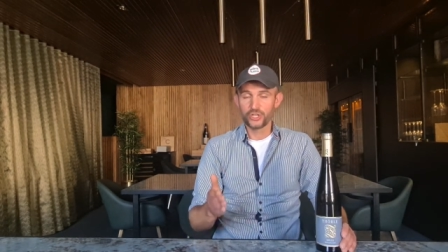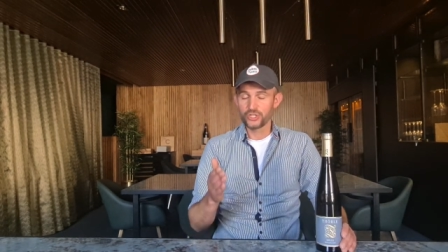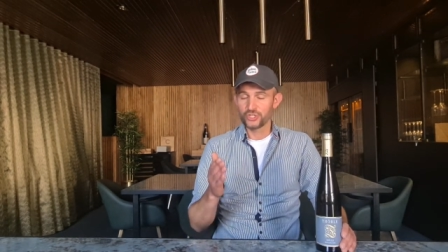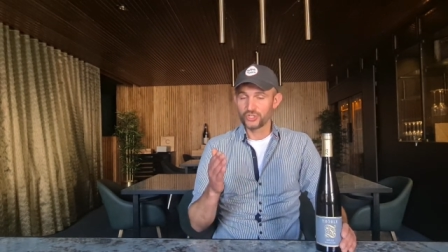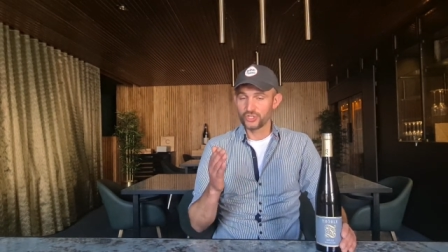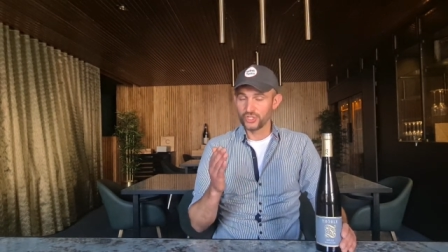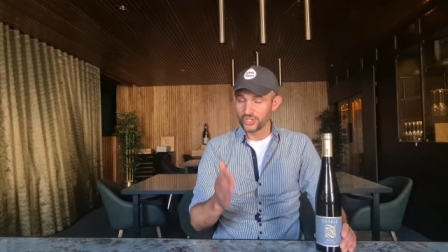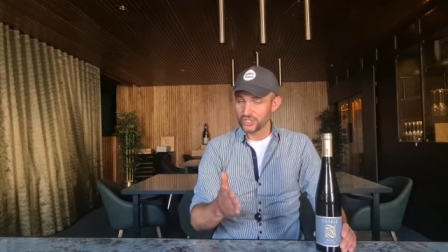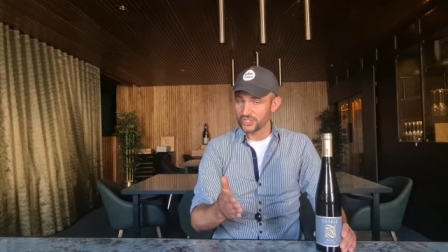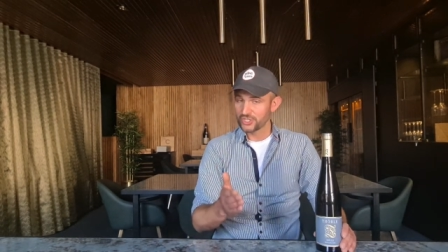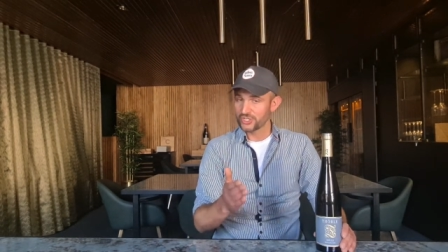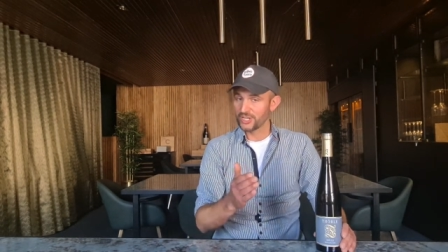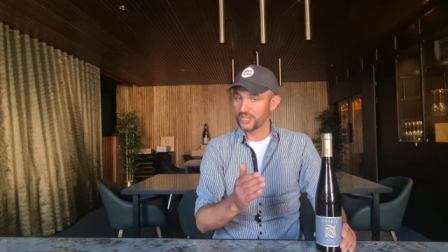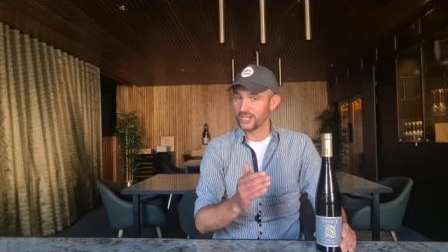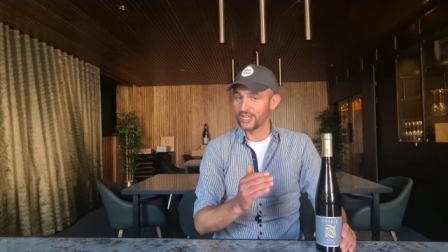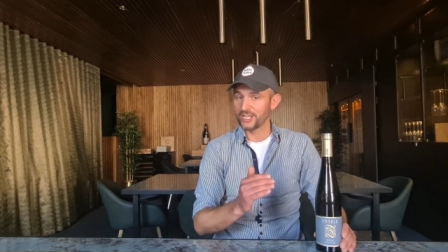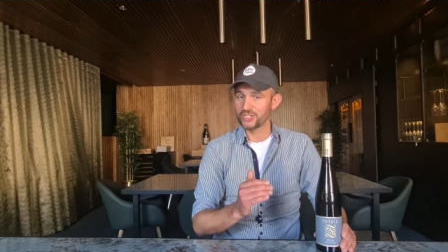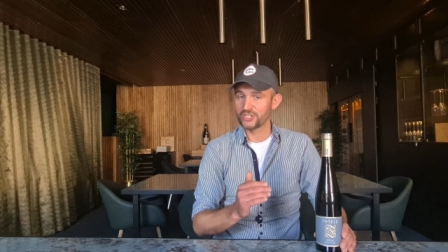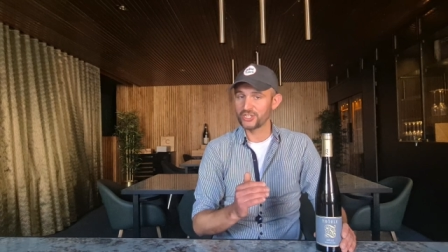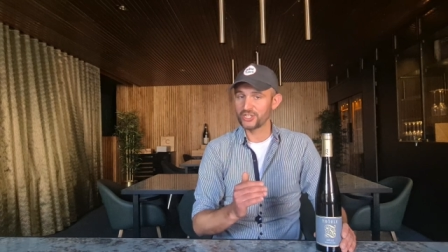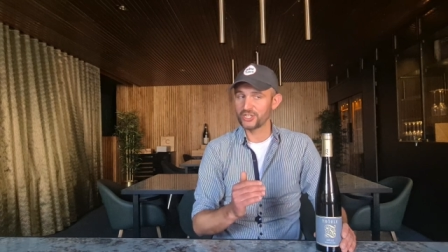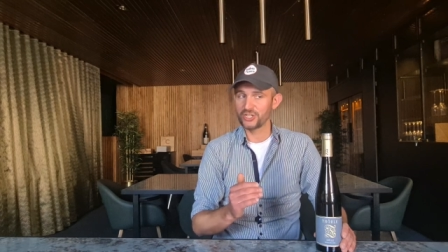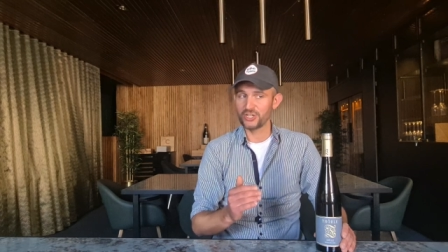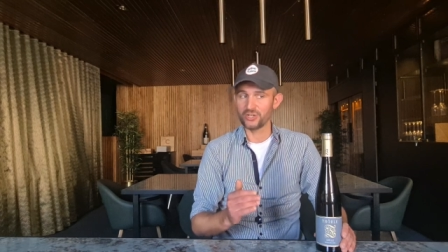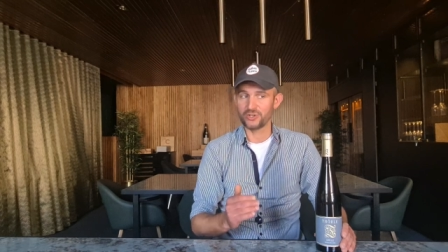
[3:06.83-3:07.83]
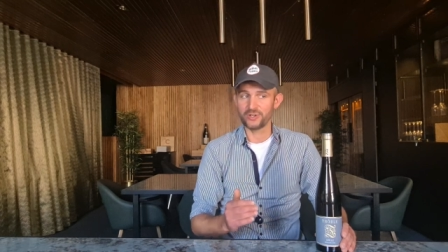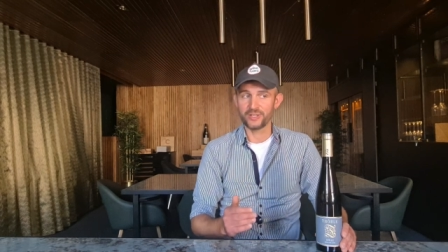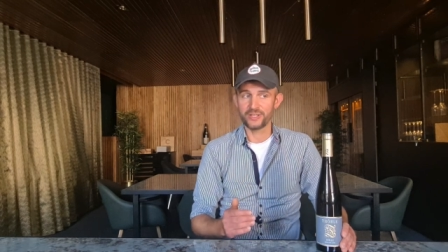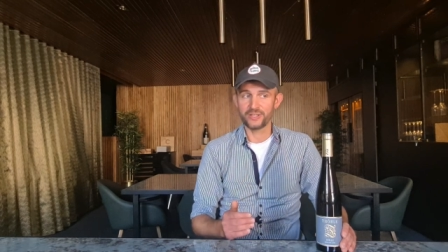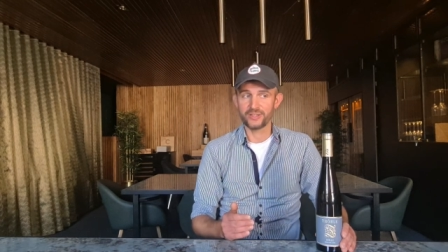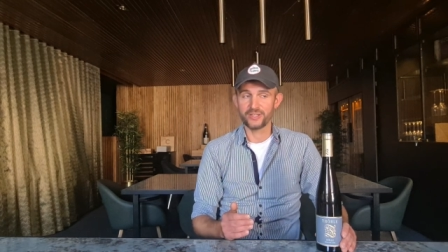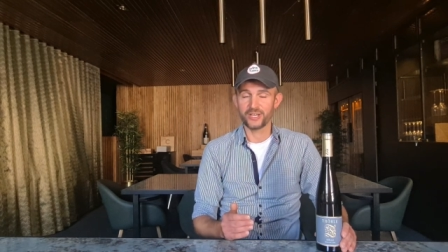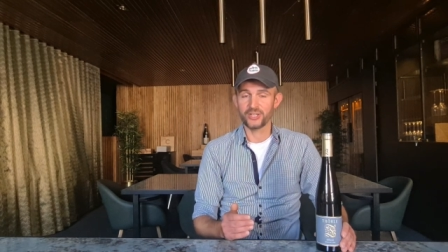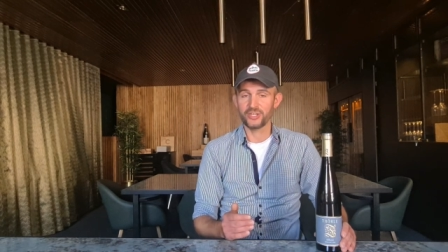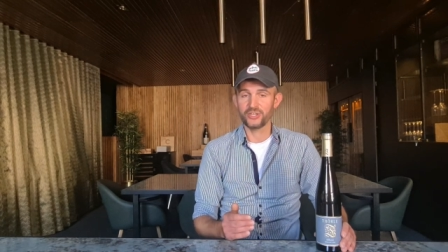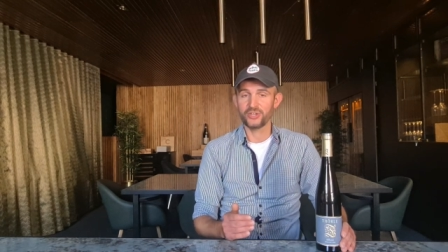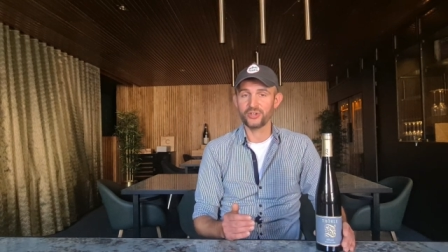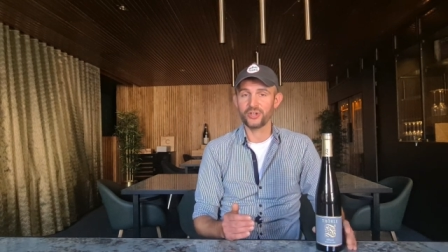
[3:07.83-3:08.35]
Just to let you know
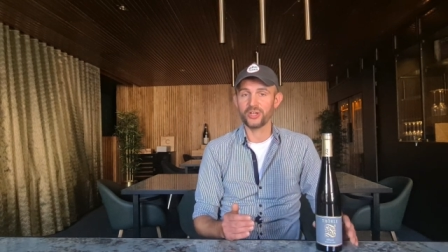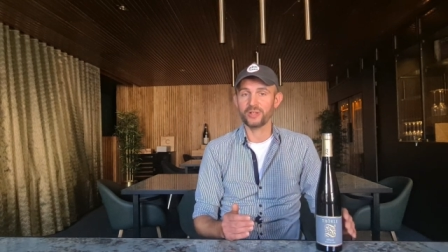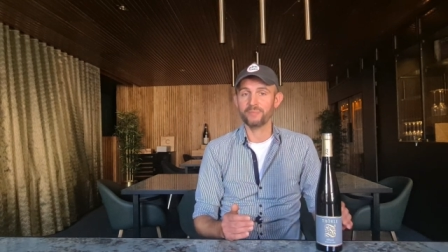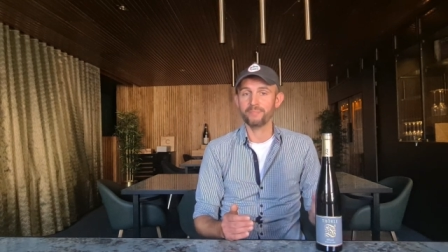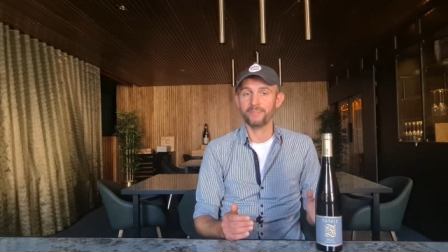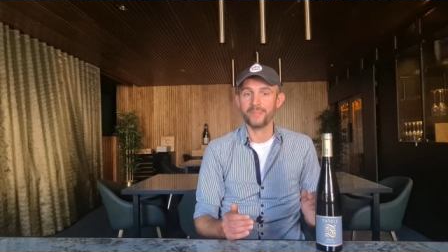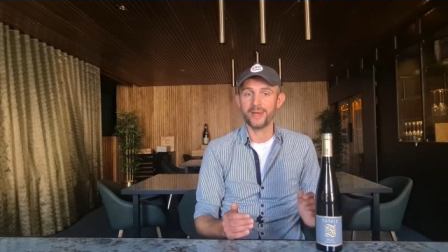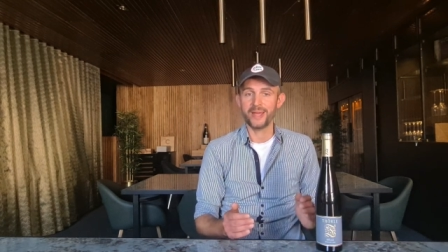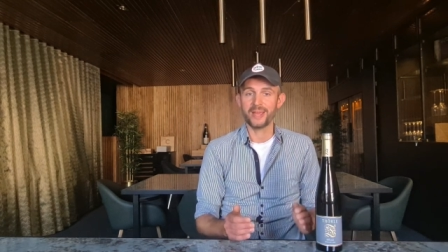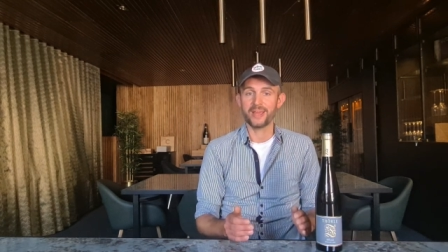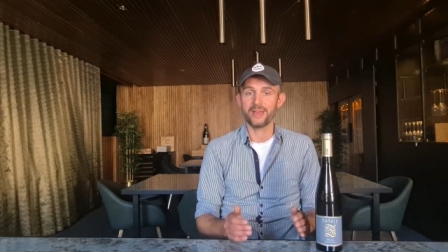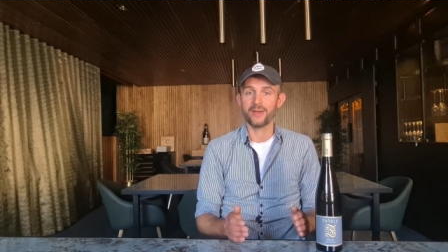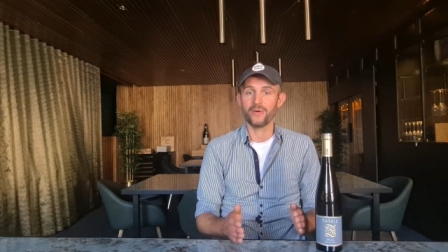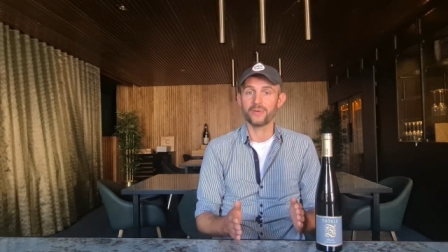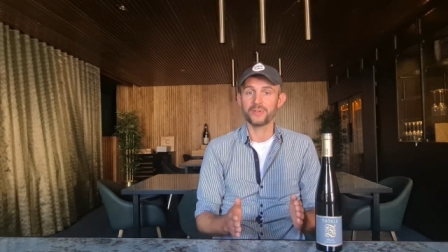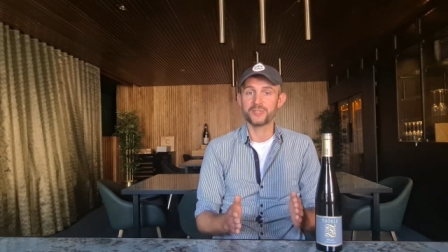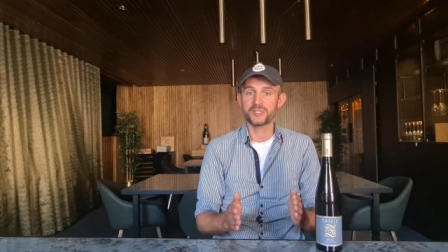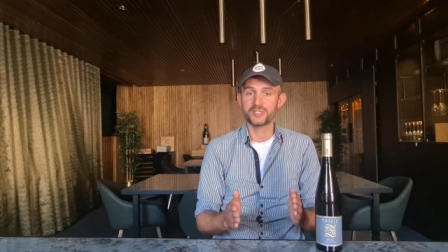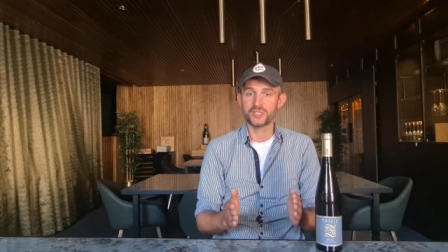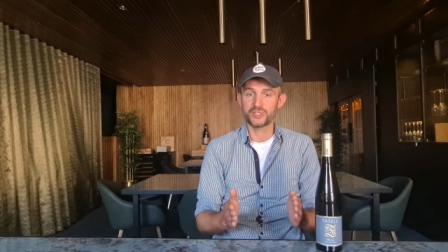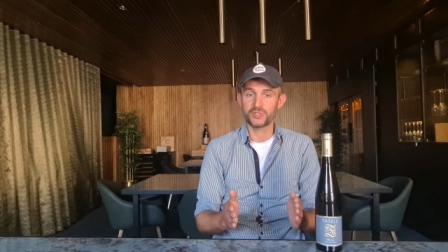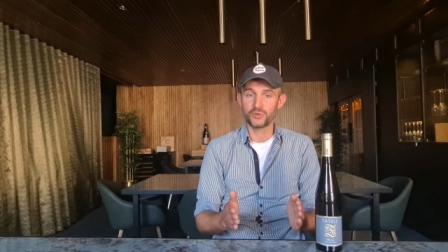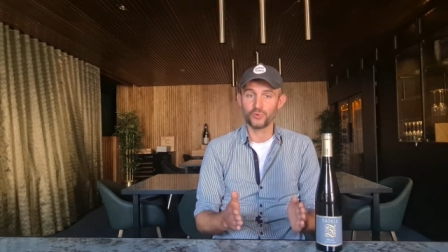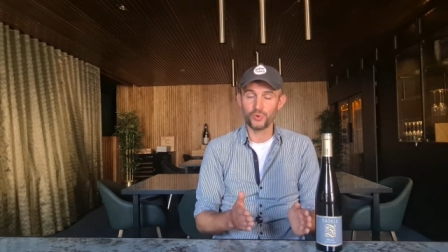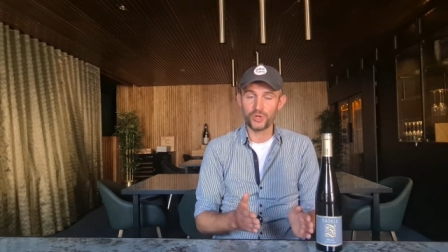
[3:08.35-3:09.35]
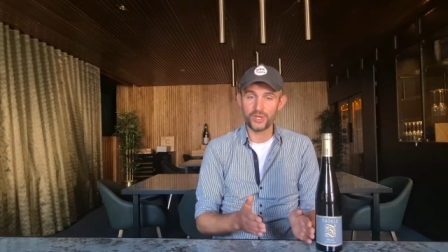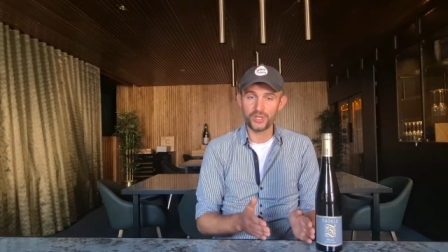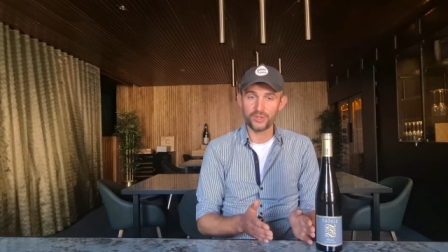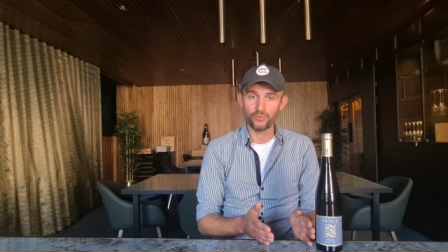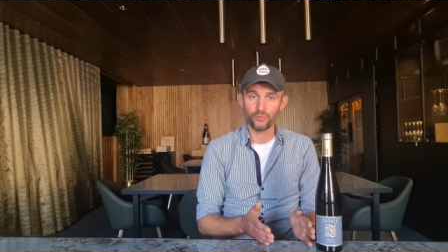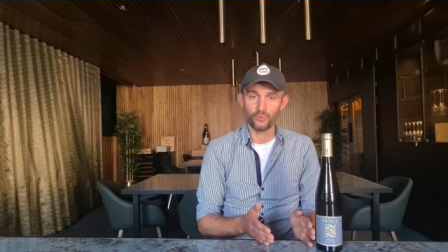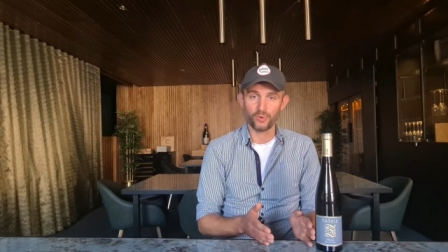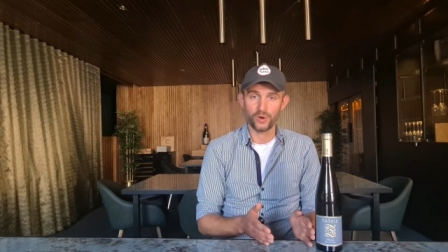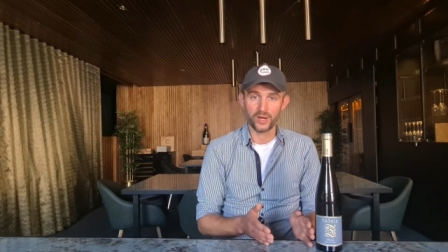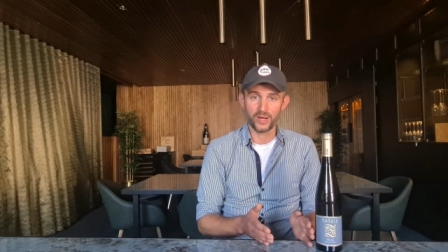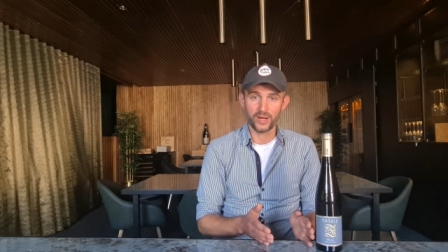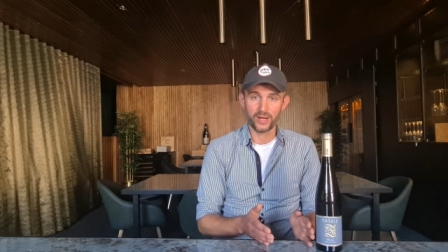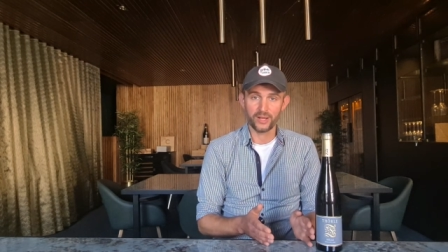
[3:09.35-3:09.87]
that you can make sweet
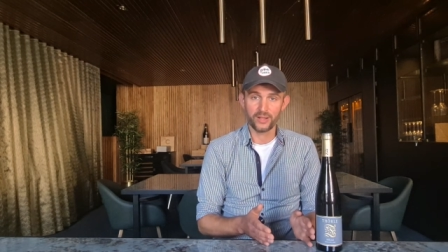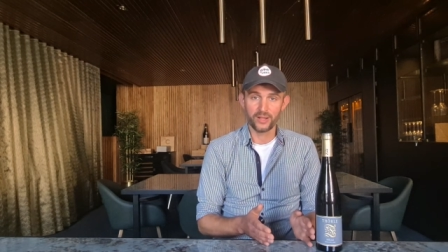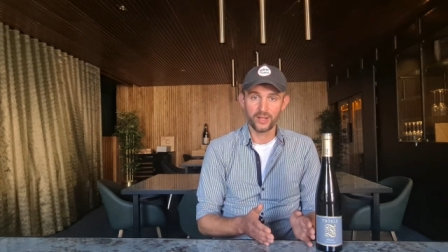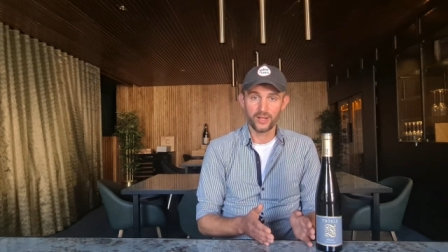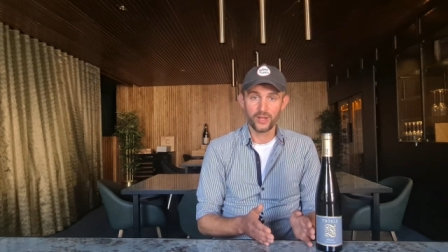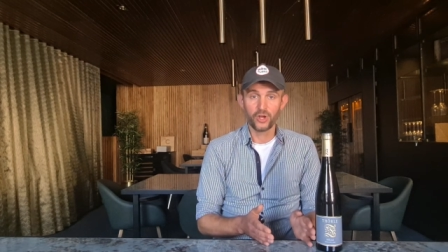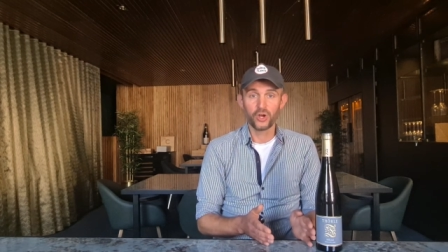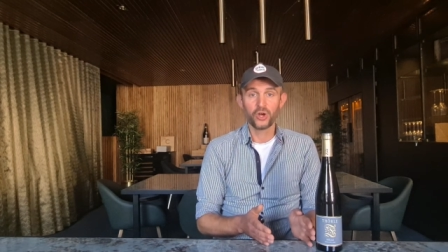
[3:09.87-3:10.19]
wine